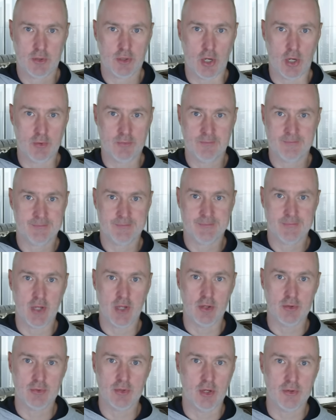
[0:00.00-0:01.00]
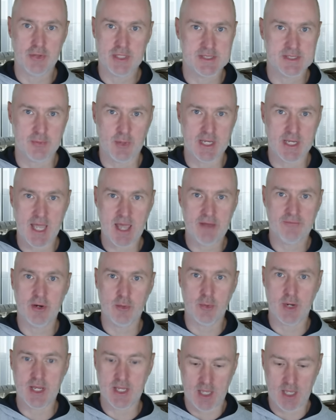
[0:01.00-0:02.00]
No, not this week. Every
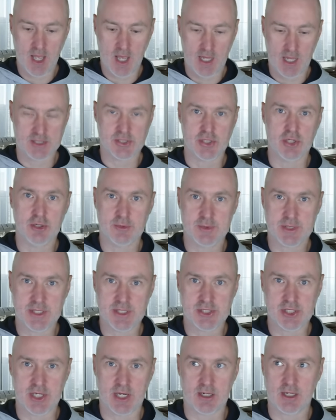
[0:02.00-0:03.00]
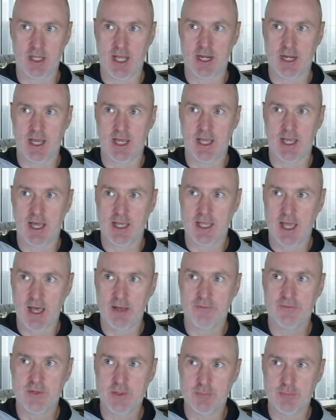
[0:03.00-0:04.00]
week I turn up to this channel and I
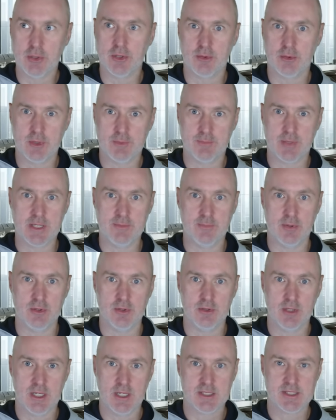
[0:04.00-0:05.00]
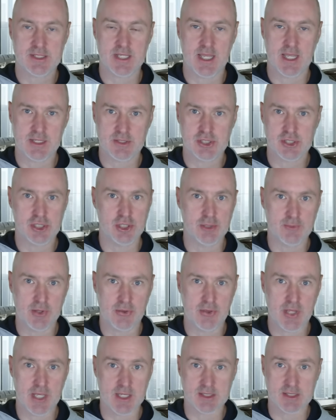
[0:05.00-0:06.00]
have to put up with people saying
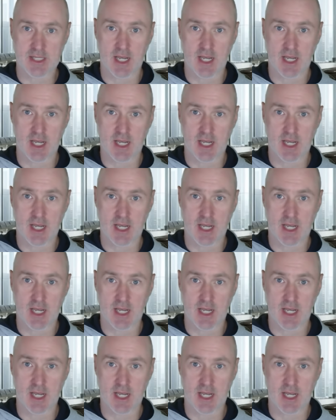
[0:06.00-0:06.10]
stupid things.